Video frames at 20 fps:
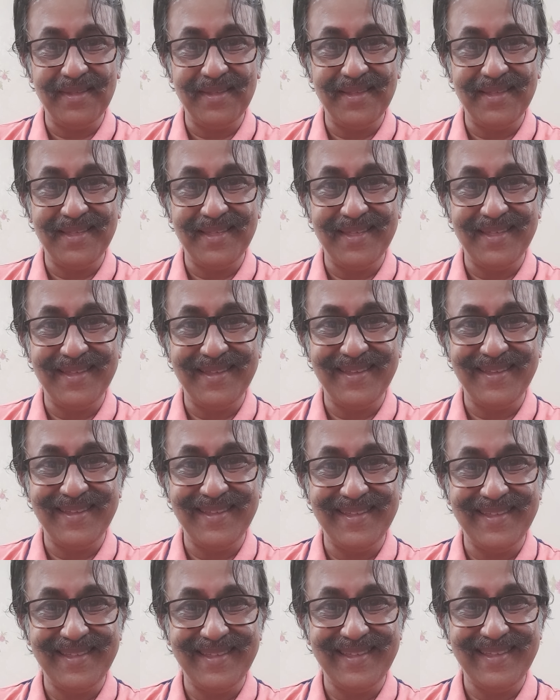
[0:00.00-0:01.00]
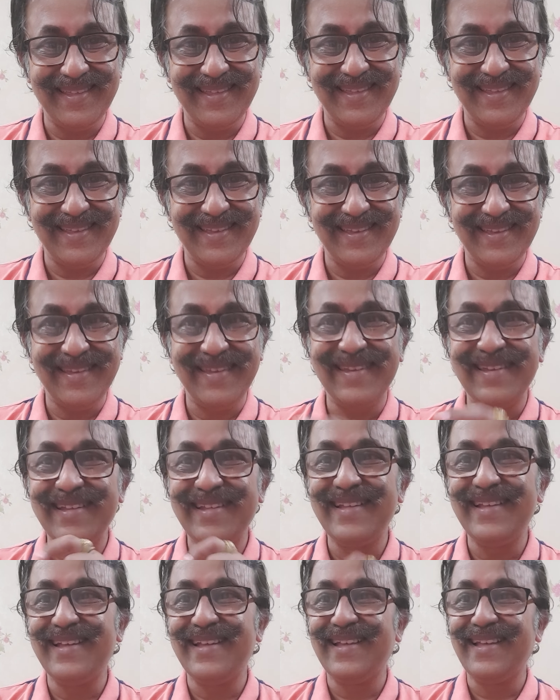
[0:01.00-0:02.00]

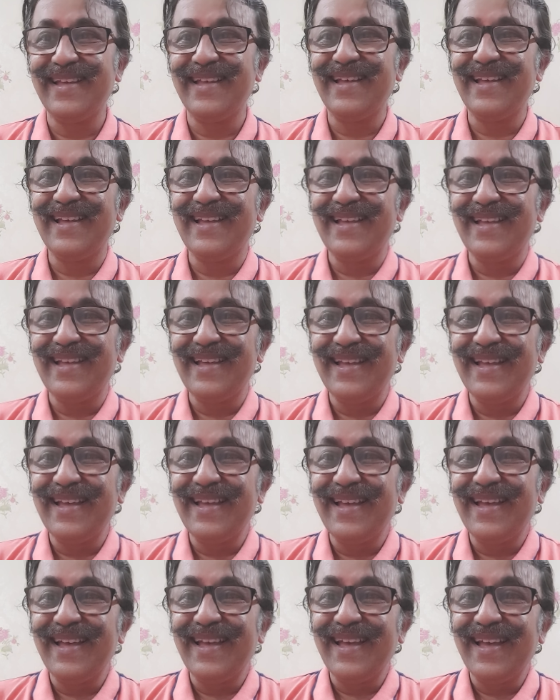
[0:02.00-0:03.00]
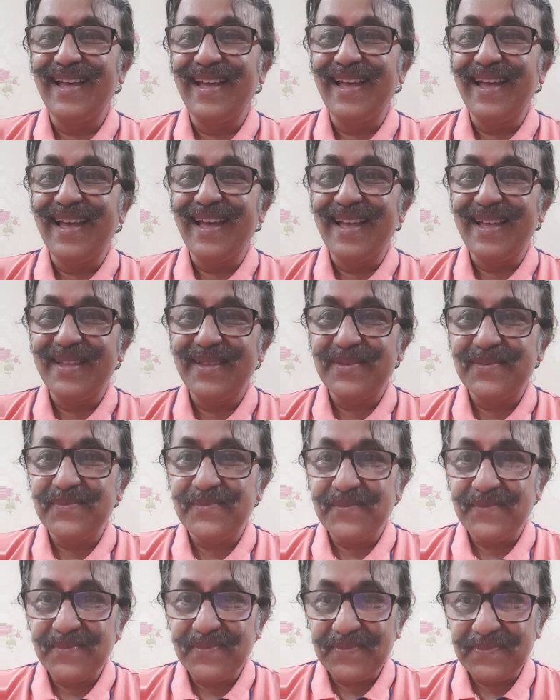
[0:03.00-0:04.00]

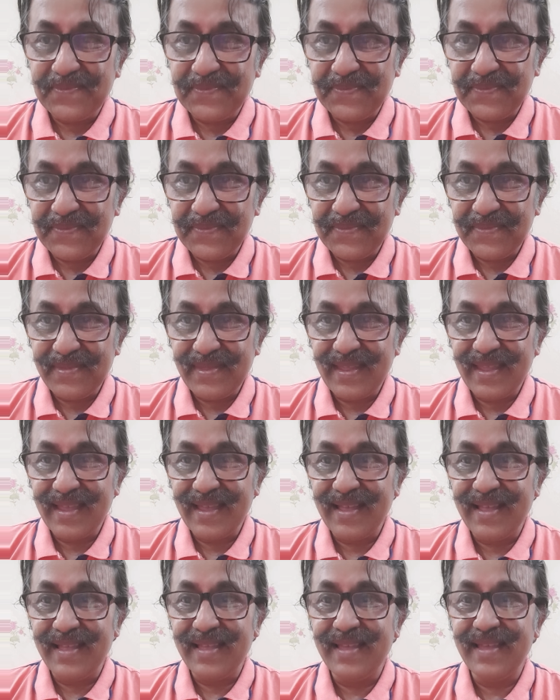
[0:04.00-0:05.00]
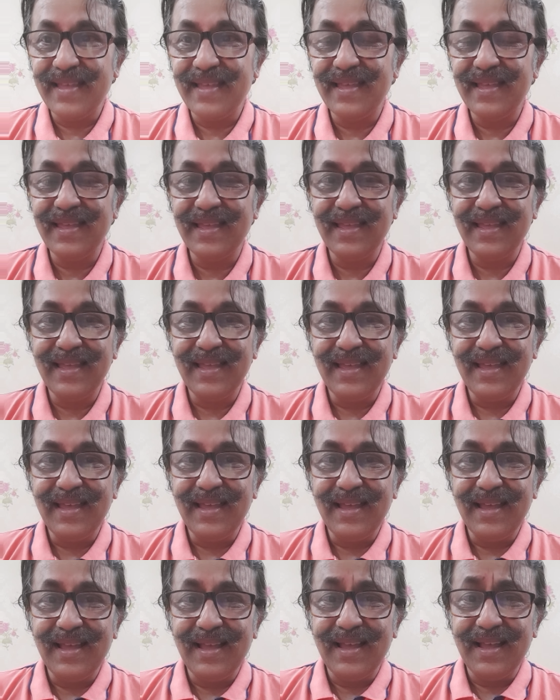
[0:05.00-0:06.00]

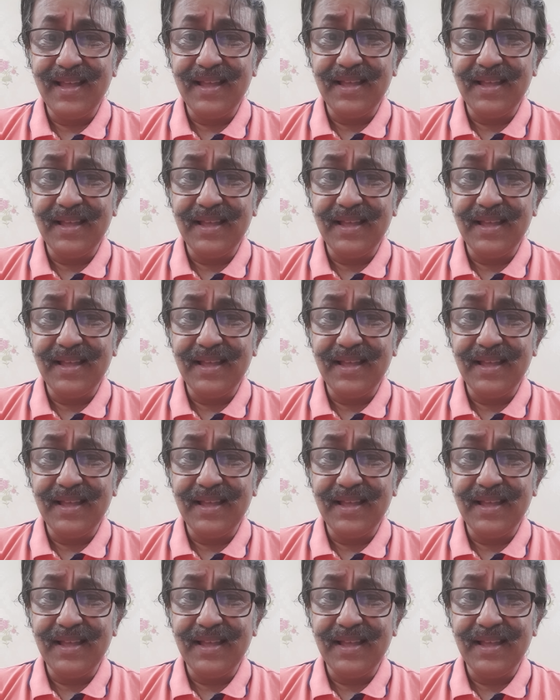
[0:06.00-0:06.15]
[no speech]